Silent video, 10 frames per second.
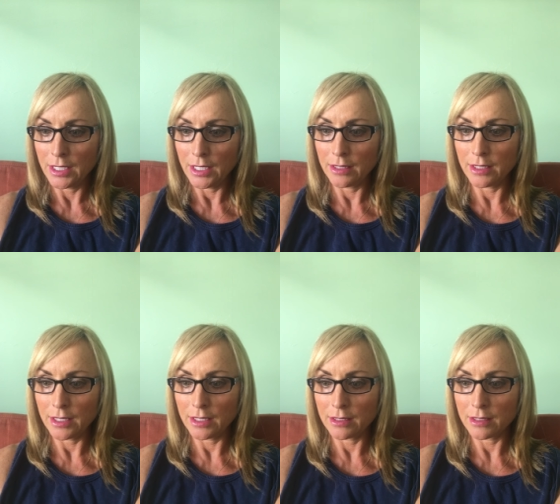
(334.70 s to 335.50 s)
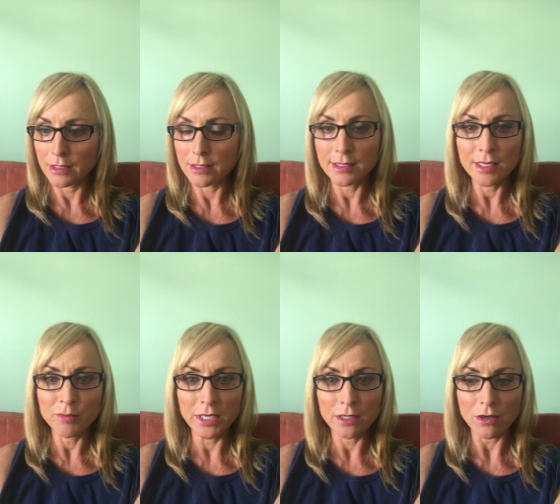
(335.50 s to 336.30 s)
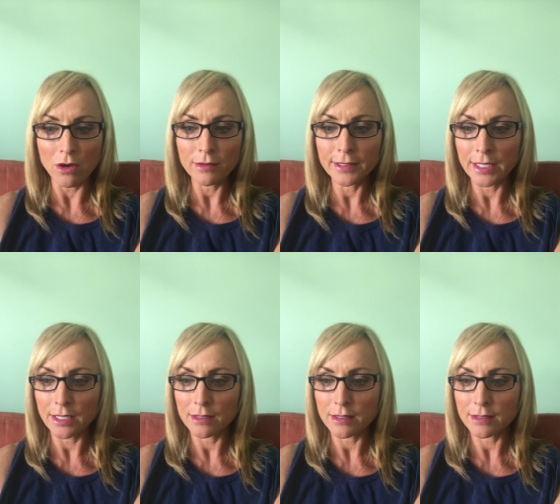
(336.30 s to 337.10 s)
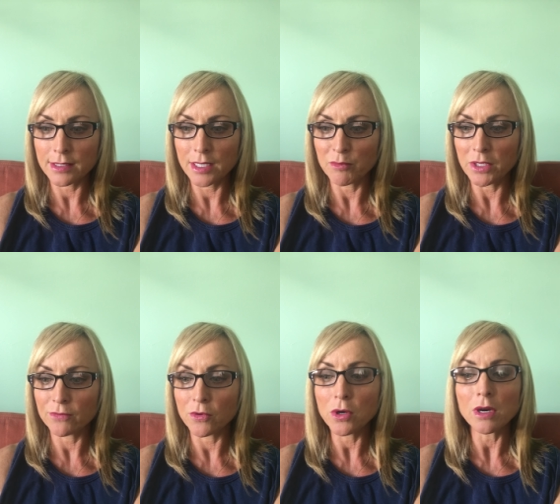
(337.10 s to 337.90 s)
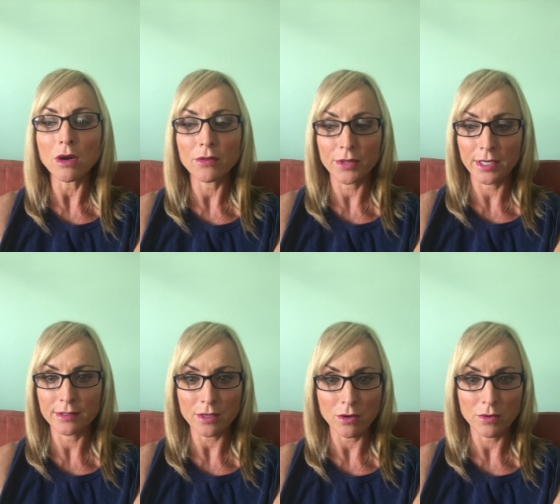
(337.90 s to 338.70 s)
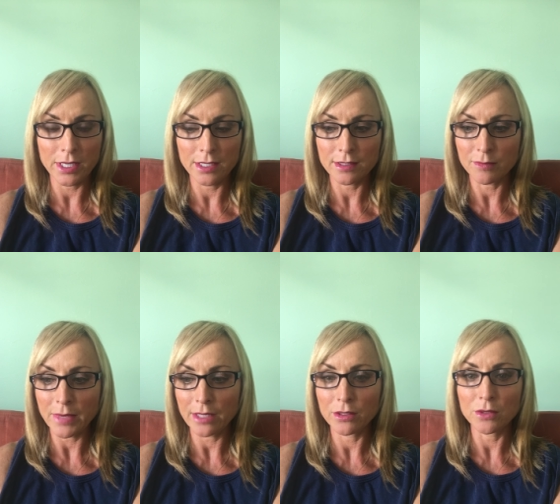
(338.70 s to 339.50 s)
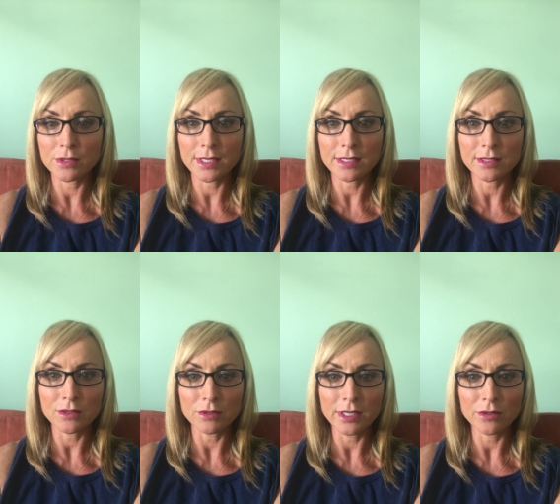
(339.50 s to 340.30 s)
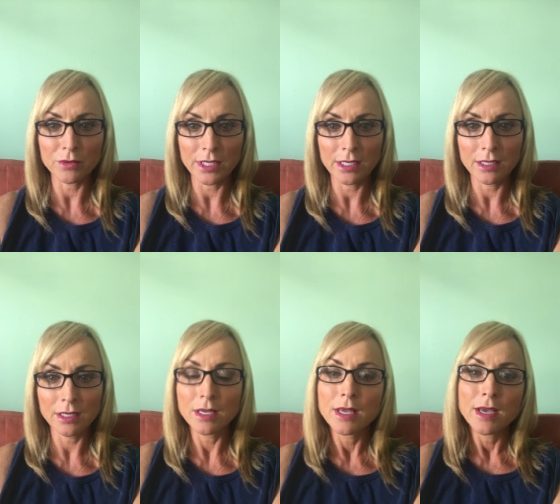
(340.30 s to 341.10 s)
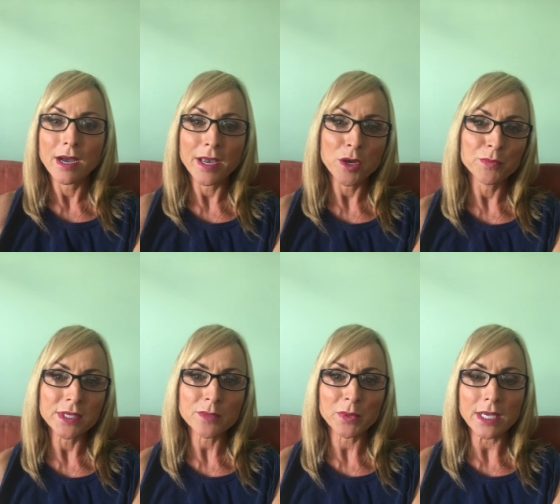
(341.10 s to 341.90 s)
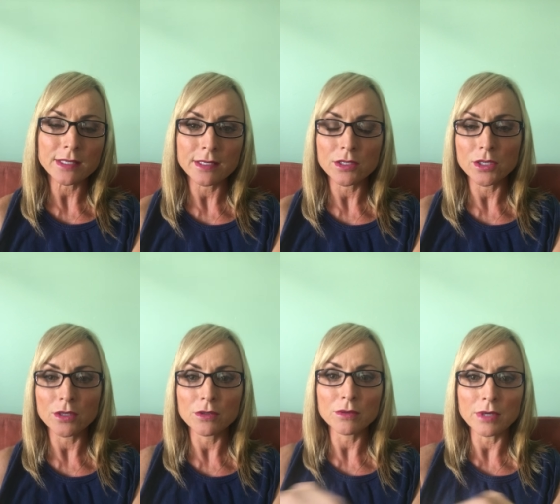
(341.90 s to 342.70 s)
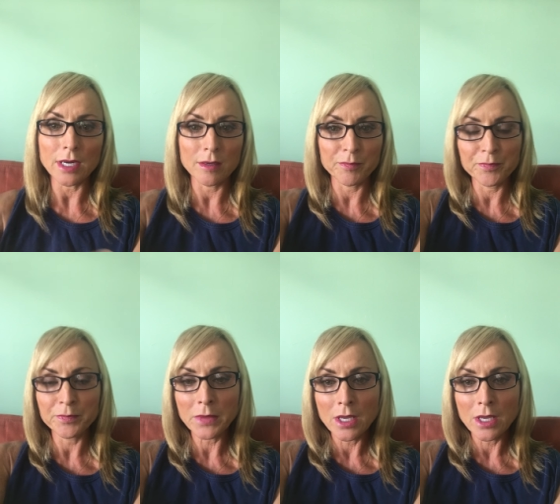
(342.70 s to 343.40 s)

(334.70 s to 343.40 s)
And then seek me in all things, seek me for all things always, Matthew 6 33. I hope this blesses you. Um,